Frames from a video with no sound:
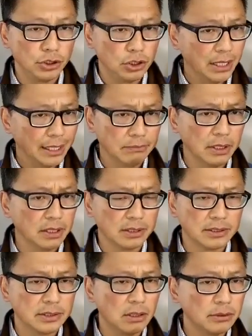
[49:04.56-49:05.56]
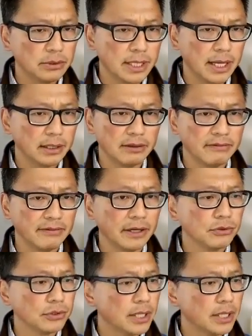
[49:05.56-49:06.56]
can be on the consultant side, on the
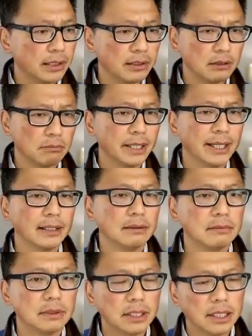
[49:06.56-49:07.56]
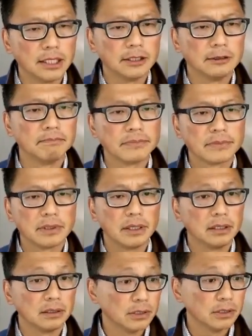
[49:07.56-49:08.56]
vendor side, on the plan
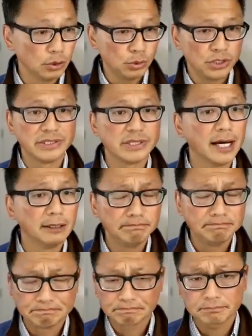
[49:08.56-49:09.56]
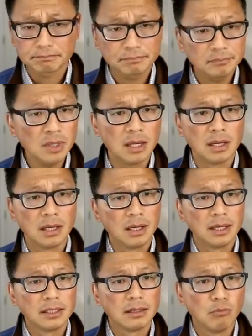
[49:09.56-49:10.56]
and solution side.
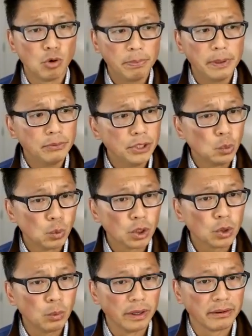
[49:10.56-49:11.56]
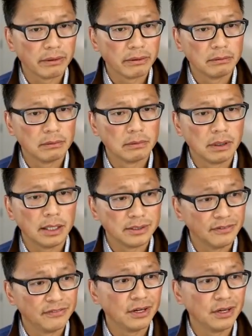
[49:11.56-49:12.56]
The more people you can work with to
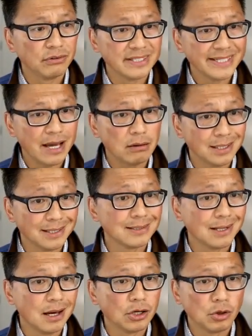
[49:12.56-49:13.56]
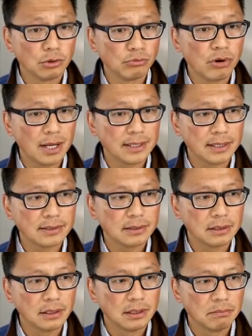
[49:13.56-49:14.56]
figure this out, because it's an ongoing process,
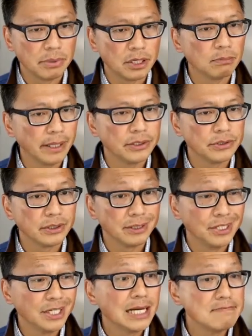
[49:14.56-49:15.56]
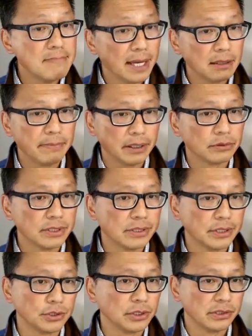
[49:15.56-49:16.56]
the better place you're going to make better
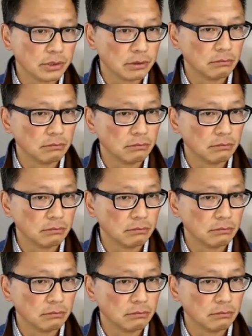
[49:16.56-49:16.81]
decisions.